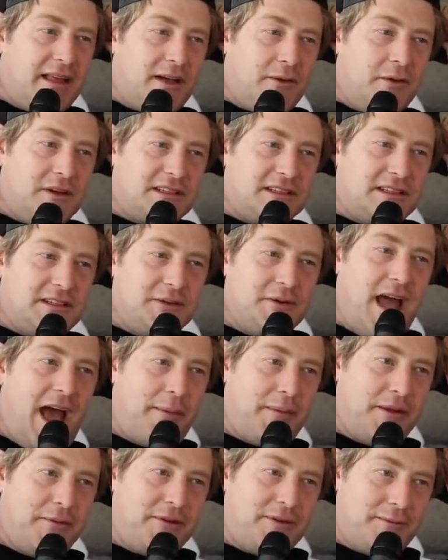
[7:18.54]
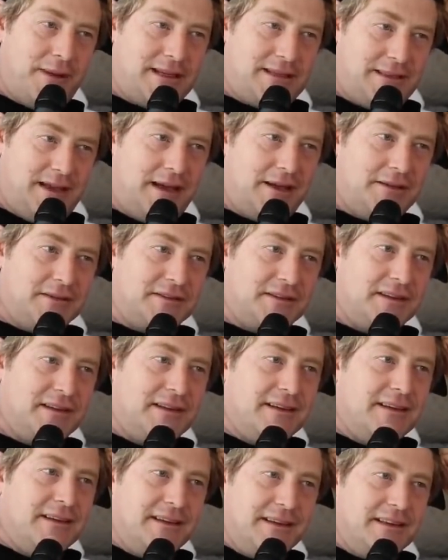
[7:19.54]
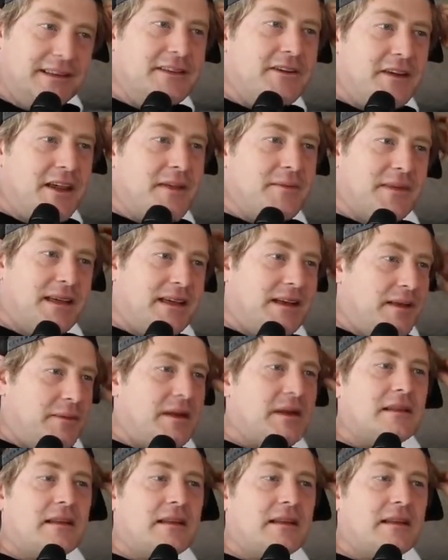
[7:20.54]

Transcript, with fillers: I like wasn't too happy with myself. Sure. You know what I mean? I